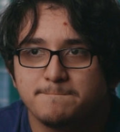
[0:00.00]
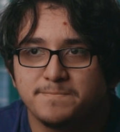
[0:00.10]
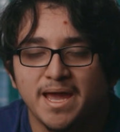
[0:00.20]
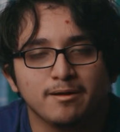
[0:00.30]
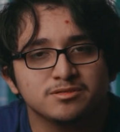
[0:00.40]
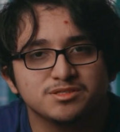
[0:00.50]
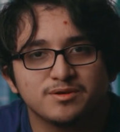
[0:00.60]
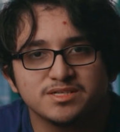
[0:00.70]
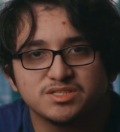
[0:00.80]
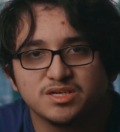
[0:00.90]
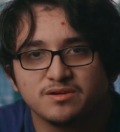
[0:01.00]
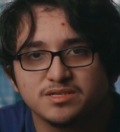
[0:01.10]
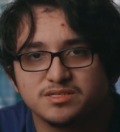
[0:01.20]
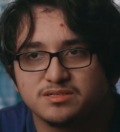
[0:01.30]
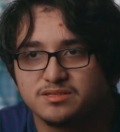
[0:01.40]
yeah, it was a great
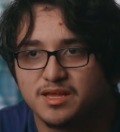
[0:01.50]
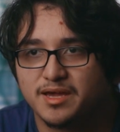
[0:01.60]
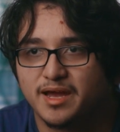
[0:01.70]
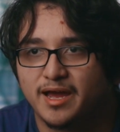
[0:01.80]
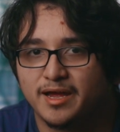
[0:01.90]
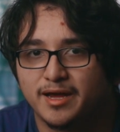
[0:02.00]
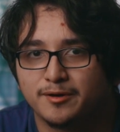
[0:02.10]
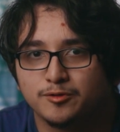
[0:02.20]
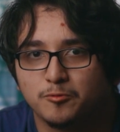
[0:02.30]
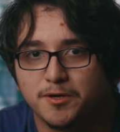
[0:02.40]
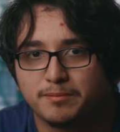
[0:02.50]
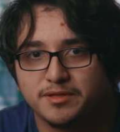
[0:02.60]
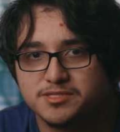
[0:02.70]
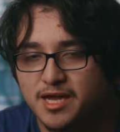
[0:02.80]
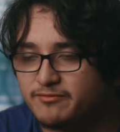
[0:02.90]
series, and like I don't know what I'm
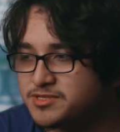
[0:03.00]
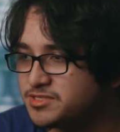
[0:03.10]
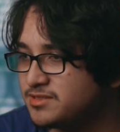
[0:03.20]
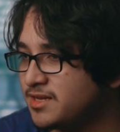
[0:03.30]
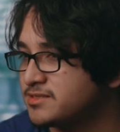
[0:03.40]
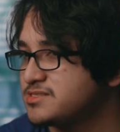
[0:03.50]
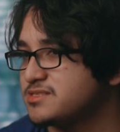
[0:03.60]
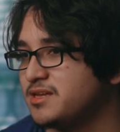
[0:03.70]
gonna dive into next.